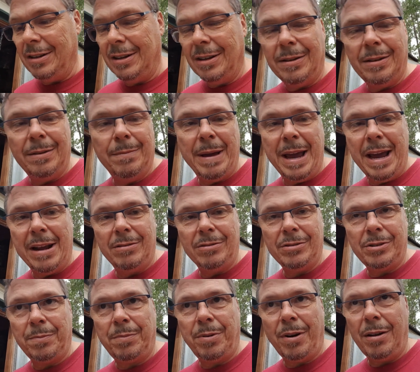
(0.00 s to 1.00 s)
the
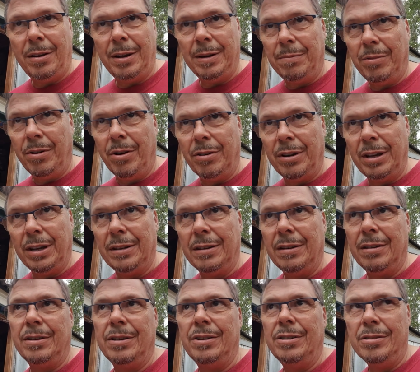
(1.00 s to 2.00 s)
mantles are probably broken,
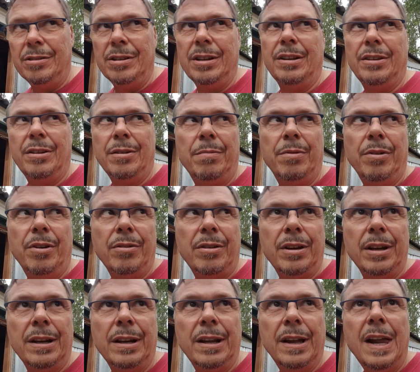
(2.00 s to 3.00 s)
or usually they're
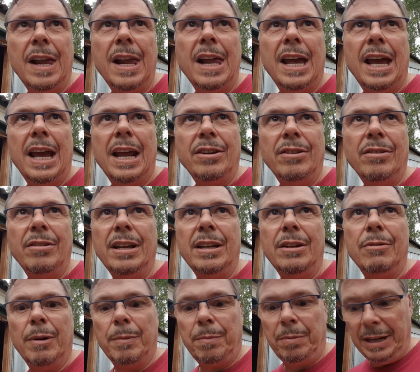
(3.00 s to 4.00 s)
broken, and you need
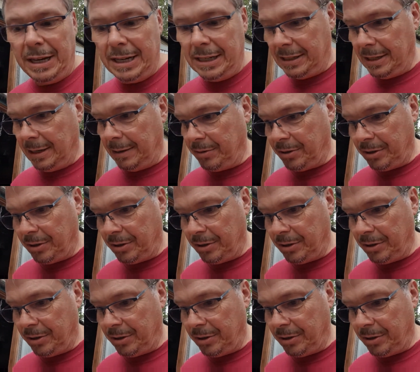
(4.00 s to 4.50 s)
to replace them.